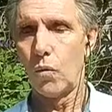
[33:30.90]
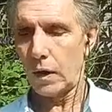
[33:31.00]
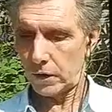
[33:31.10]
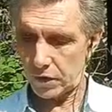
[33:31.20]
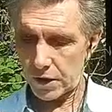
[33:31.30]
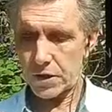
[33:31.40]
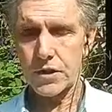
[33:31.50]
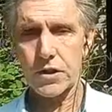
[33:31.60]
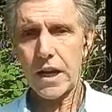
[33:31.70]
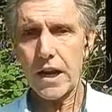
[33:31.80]
Well,
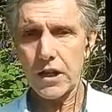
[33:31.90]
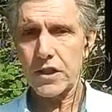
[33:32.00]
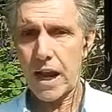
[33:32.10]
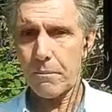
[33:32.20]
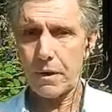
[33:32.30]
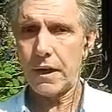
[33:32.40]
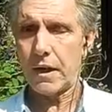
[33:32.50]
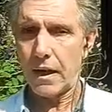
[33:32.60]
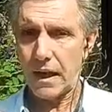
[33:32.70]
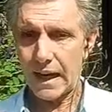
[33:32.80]
this thing is
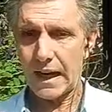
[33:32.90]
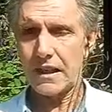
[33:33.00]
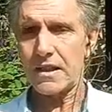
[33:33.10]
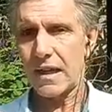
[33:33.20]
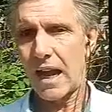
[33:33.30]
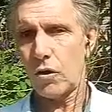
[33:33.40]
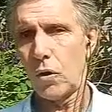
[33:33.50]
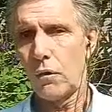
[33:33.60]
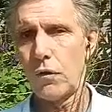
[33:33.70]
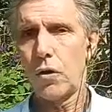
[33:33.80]
happening
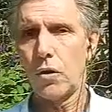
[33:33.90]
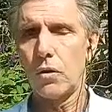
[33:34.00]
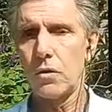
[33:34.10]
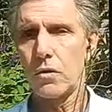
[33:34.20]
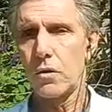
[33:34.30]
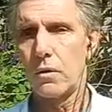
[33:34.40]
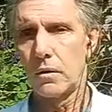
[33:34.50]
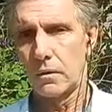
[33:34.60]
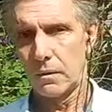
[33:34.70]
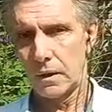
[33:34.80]
inside of your
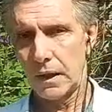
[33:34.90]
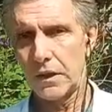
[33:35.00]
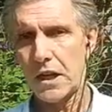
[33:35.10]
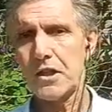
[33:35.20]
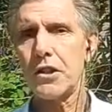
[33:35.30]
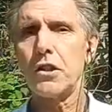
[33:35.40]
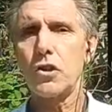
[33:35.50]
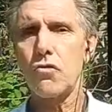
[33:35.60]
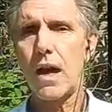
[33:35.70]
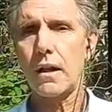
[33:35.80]

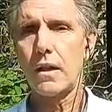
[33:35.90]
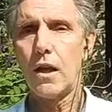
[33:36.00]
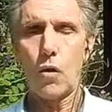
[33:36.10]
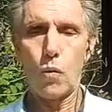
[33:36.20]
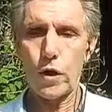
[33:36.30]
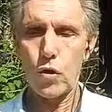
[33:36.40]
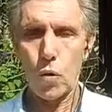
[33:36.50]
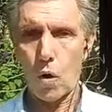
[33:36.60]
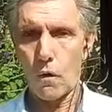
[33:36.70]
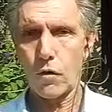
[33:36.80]
intestinal tract when
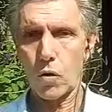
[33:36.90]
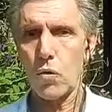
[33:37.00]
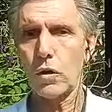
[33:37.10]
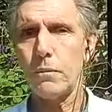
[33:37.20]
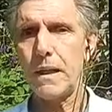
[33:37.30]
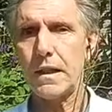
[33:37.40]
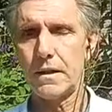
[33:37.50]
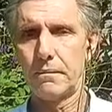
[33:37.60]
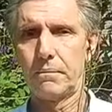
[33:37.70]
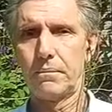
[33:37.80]
you overcooked
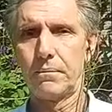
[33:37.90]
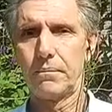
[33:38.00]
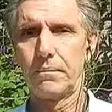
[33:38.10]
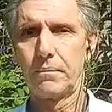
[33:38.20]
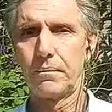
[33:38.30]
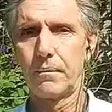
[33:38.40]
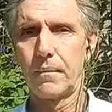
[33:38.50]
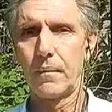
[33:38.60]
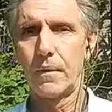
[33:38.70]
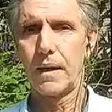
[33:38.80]
meat.
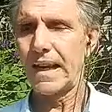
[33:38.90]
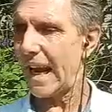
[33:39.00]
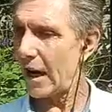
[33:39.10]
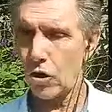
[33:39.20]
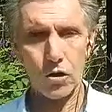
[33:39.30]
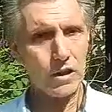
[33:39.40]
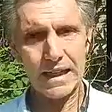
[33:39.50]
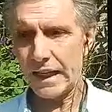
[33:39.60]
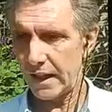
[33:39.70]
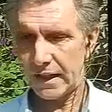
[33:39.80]

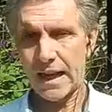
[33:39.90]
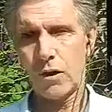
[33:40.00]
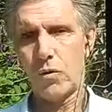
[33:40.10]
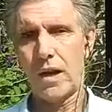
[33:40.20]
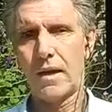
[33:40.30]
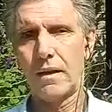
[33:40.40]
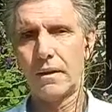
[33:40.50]
Cannot eat it that way.